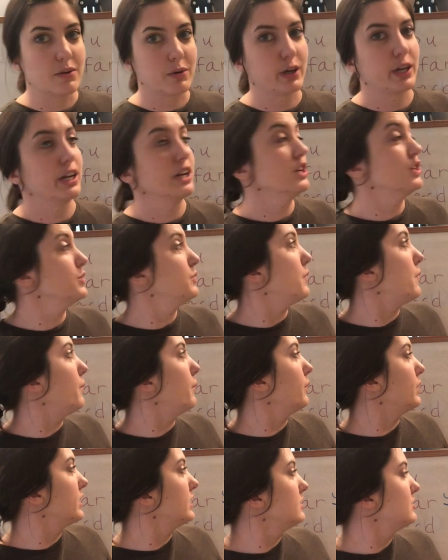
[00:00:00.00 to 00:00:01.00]
we're gonna do a
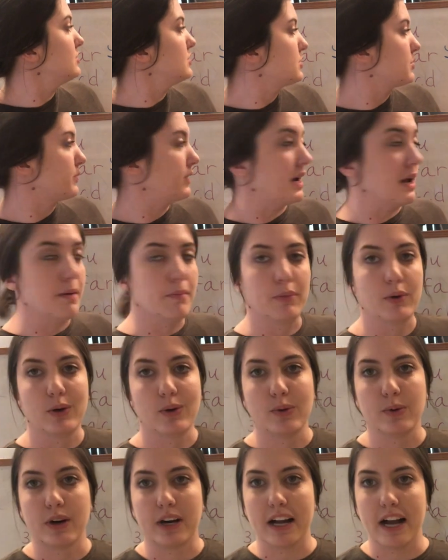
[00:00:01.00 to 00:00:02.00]
word
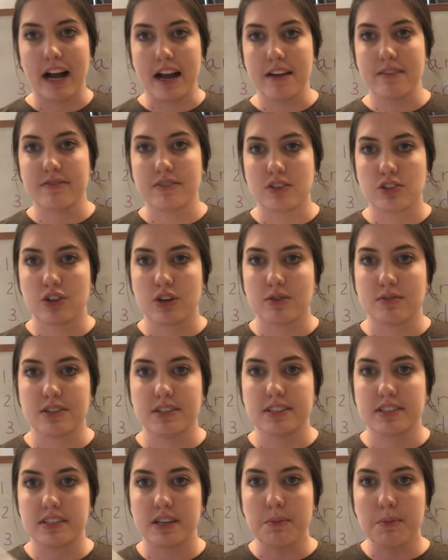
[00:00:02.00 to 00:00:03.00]
scramble where I've
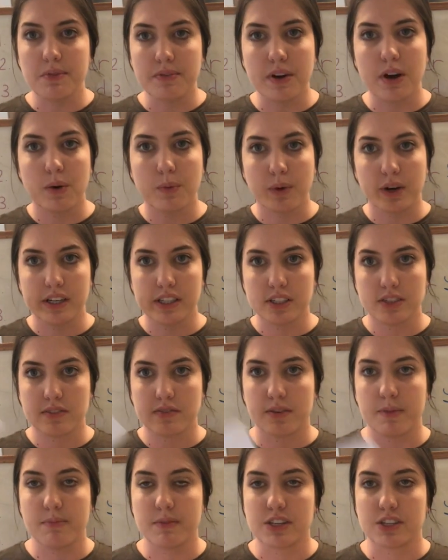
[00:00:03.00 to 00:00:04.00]
chosen some of our words
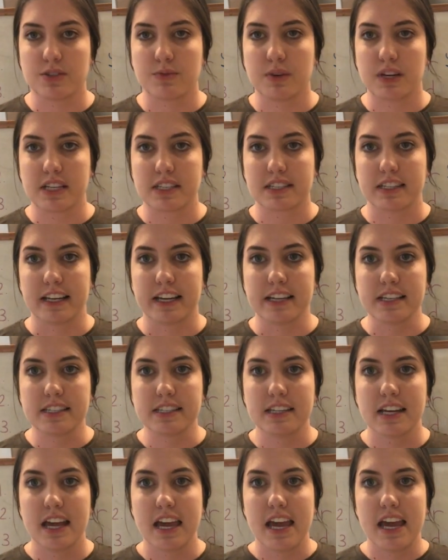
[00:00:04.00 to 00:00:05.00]
from this week's
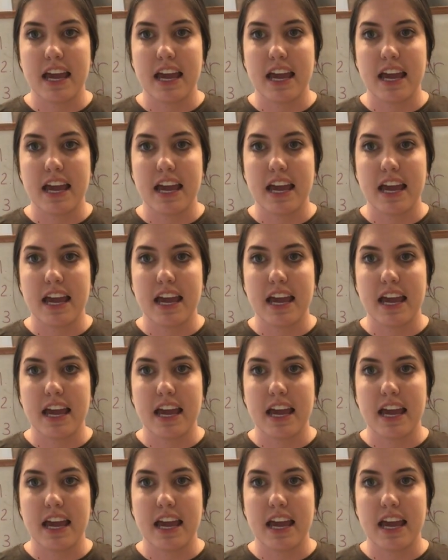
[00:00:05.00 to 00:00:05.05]
list